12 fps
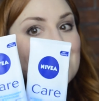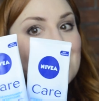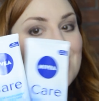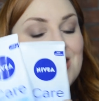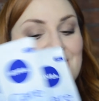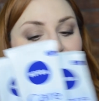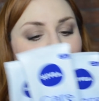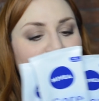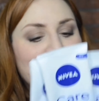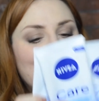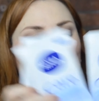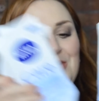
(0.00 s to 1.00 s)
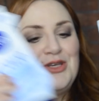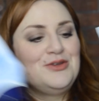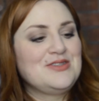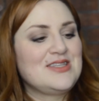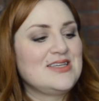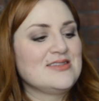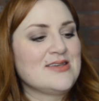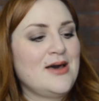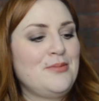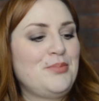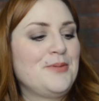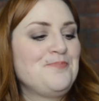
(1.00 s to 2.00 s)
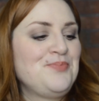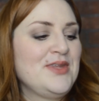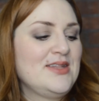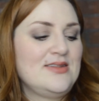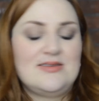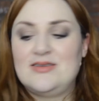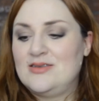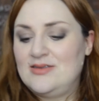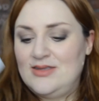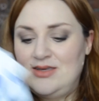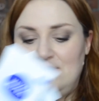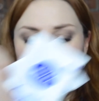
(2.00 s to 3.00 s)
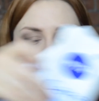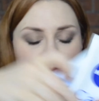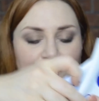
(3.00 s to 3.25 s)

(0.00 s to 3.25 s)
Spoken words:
Hello, use these up. This is the